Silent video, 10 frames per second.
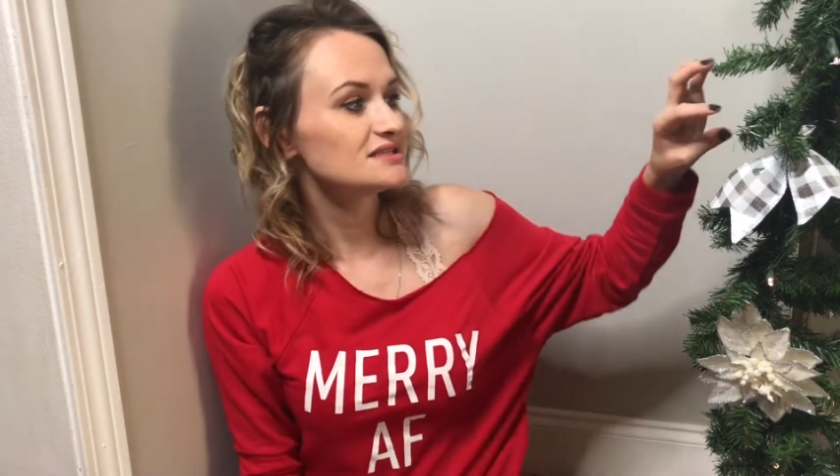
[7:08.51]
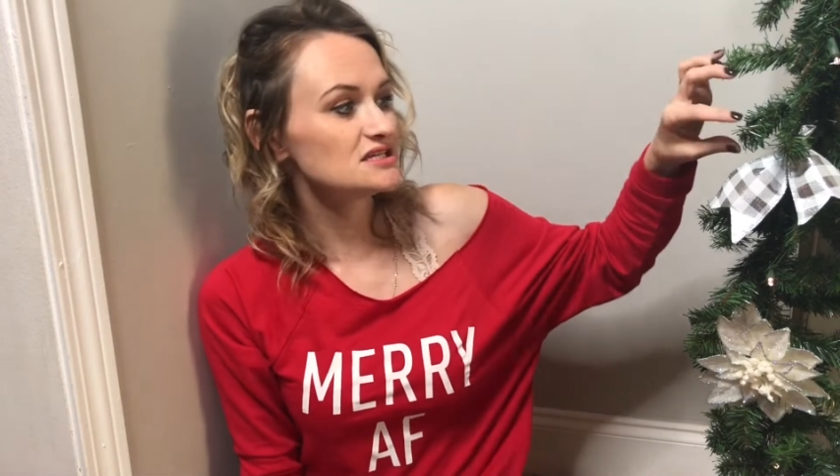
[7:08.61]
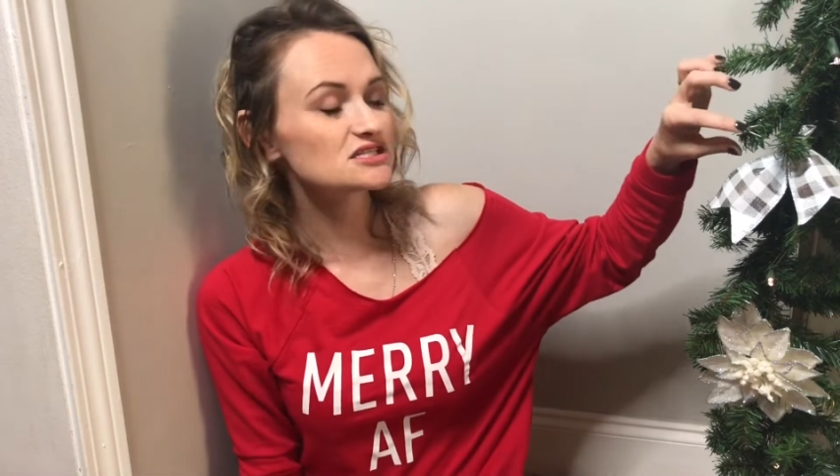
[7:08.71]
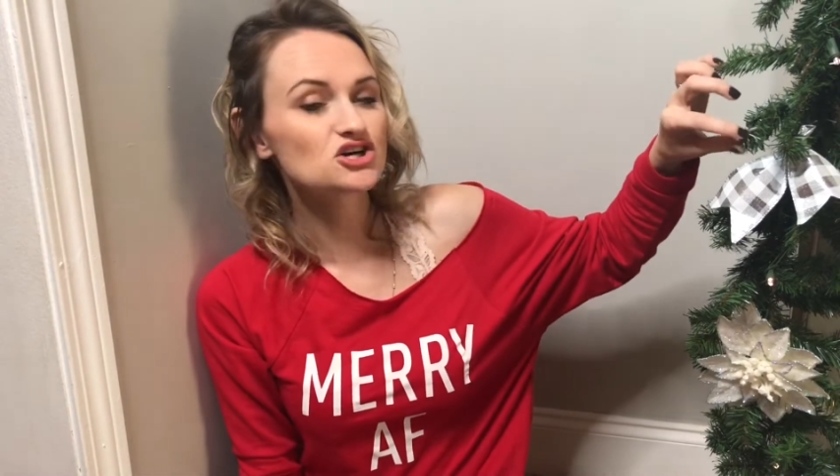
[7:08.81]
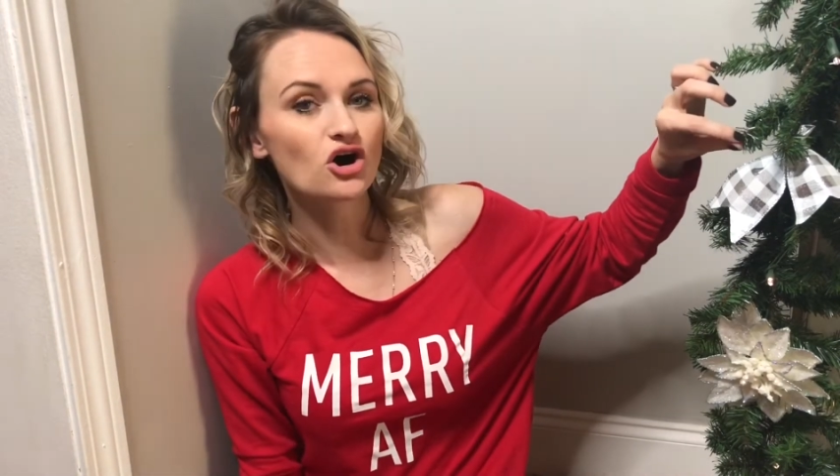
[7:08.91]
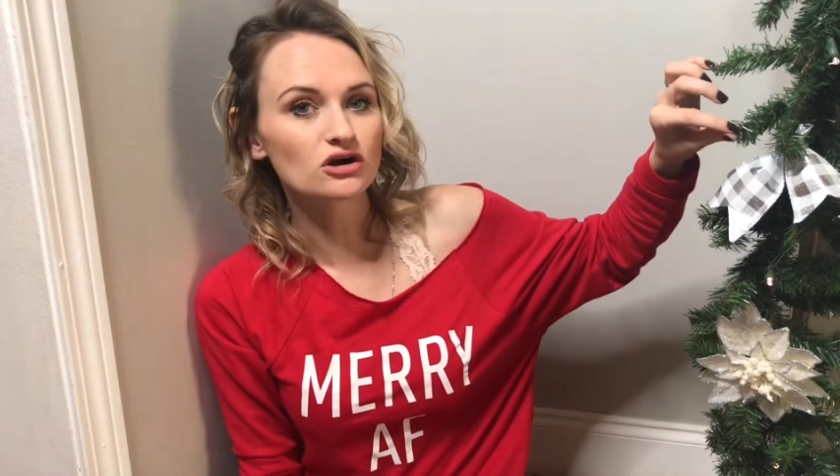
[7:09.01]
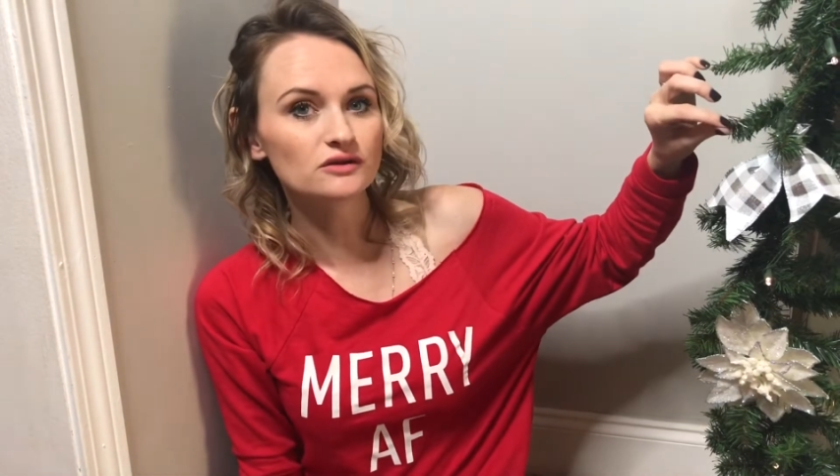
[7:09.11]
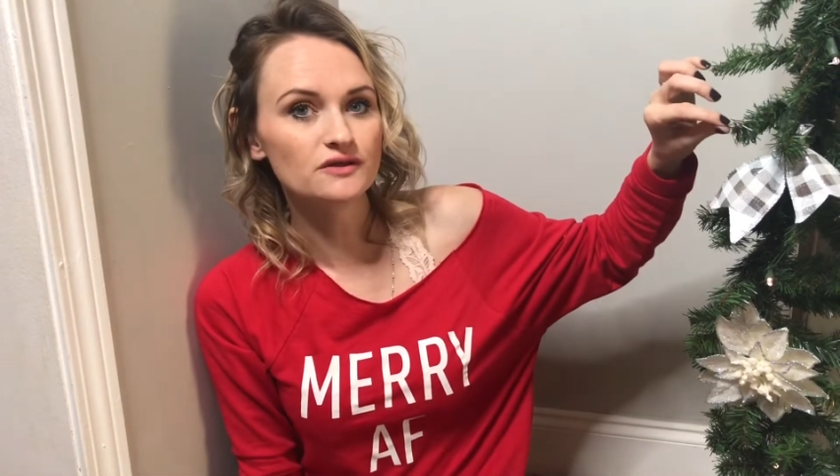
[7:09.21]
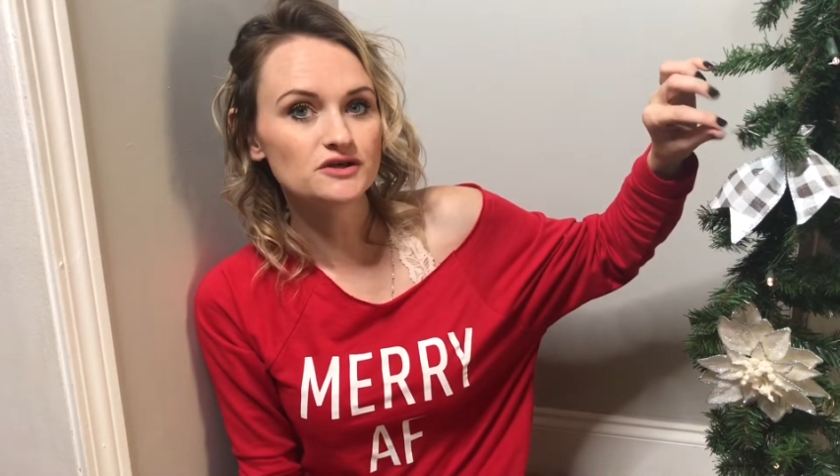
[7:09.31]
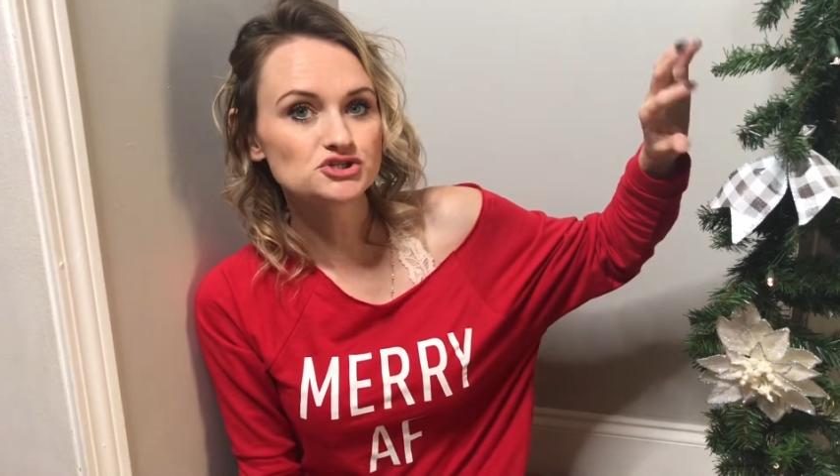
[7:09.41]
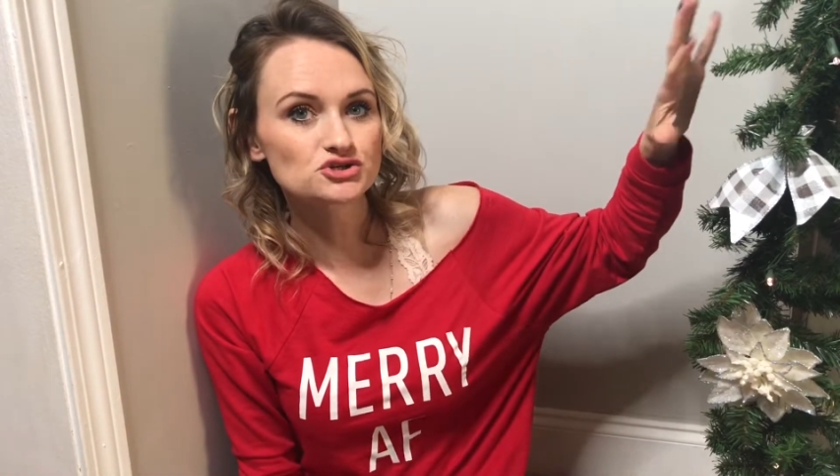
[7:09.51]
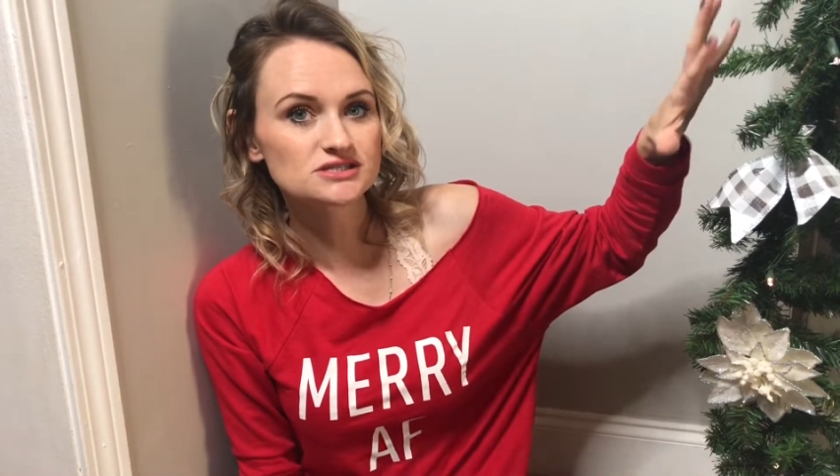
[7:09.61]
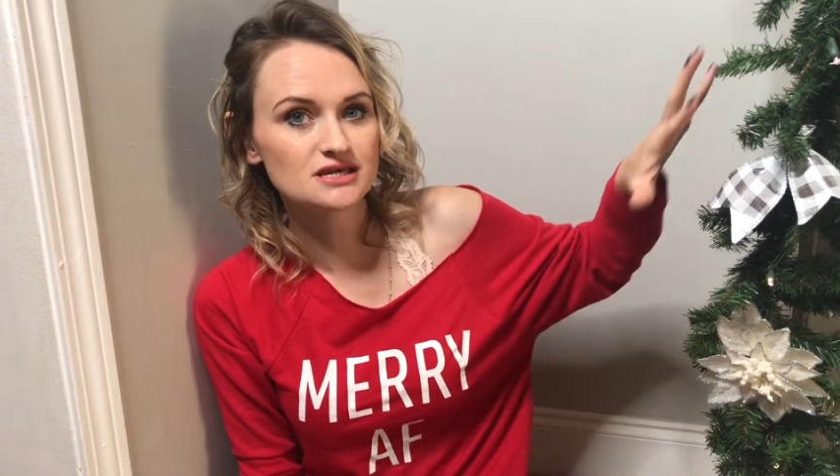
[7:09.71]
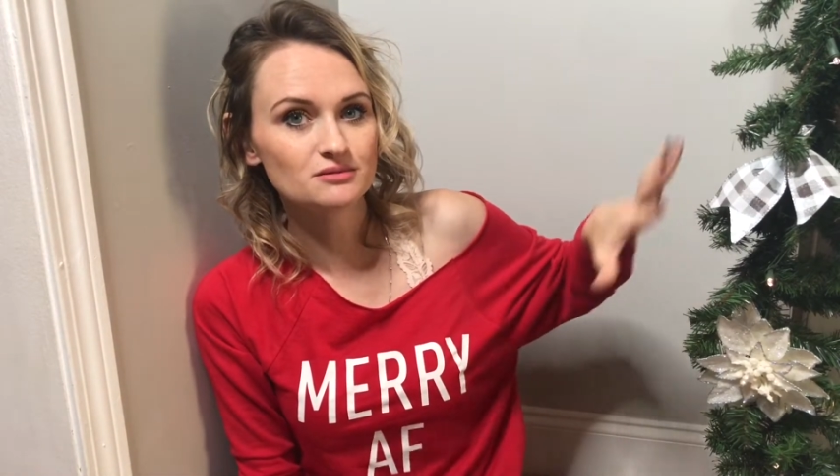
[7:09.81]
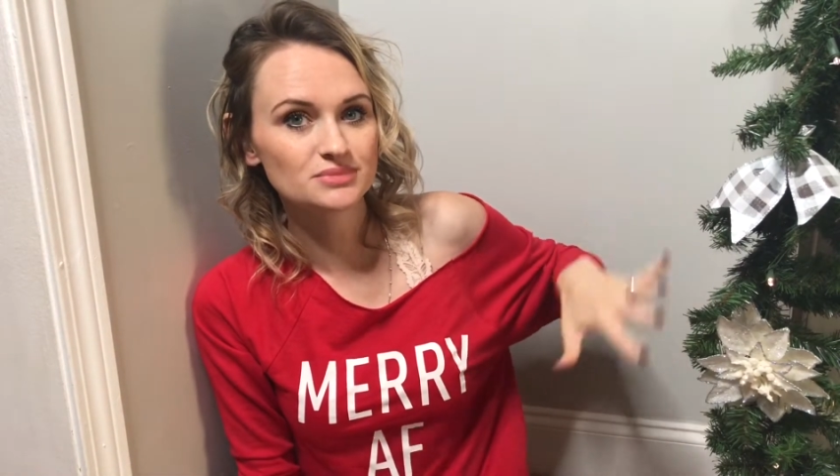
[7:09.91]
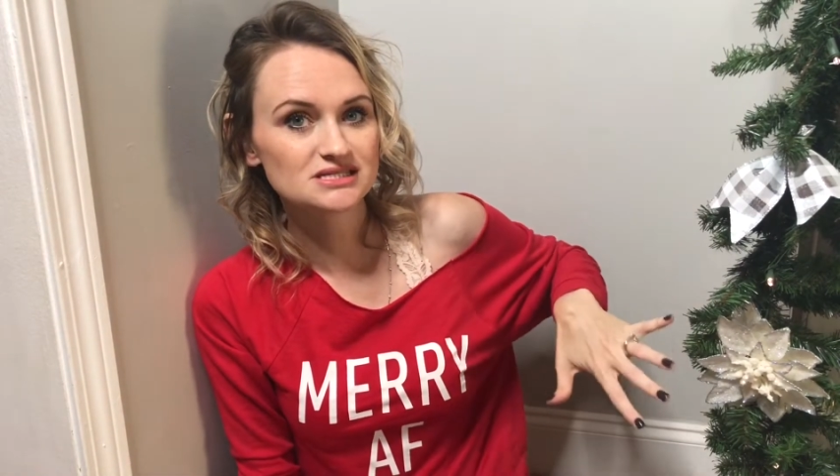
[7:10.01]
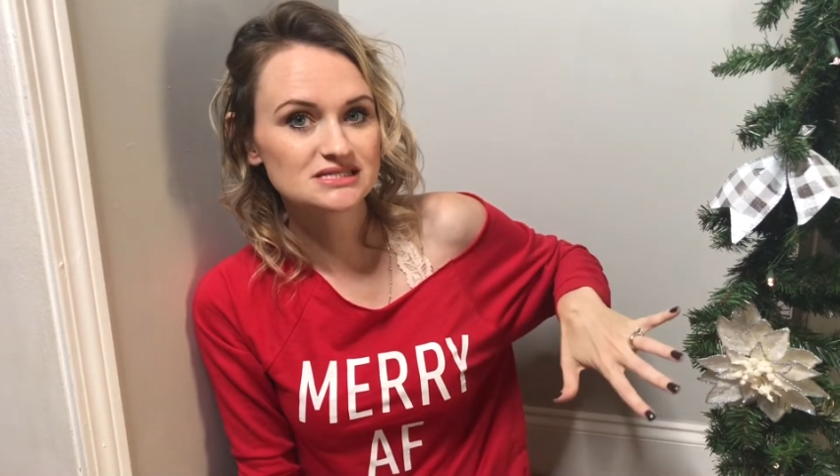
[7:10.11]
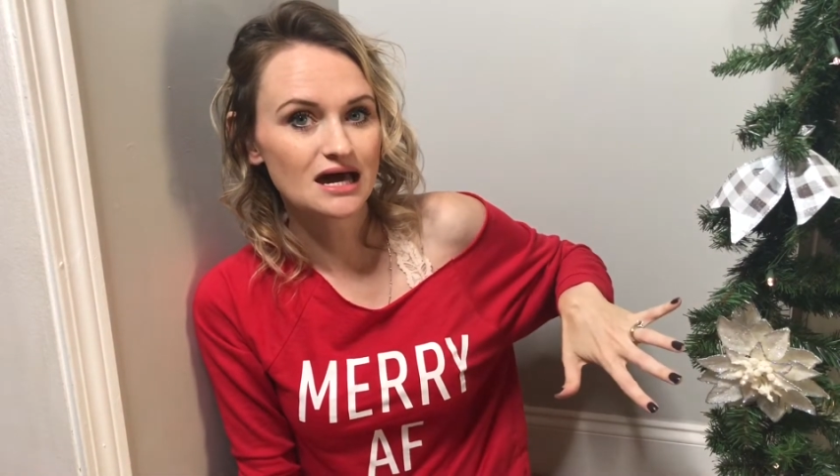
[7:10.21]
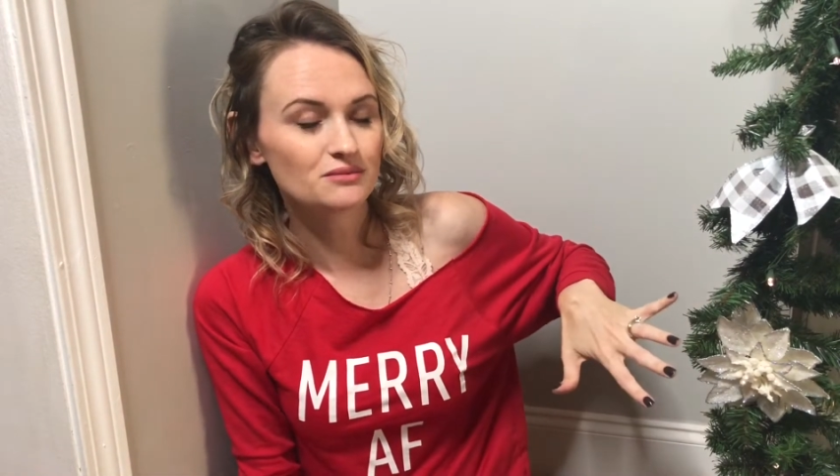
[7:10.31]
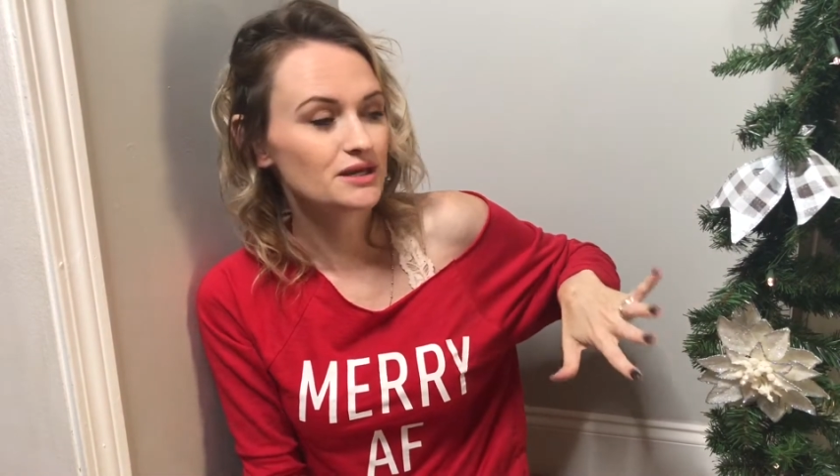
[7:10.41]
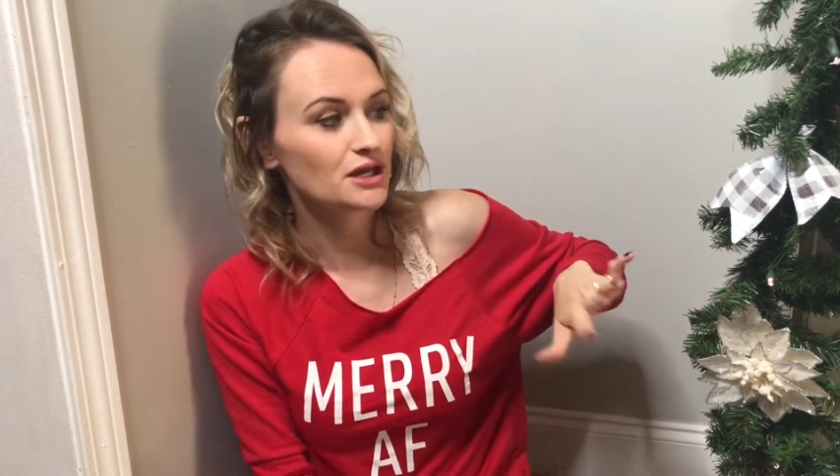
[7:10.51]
this garland that you're seeing beside me,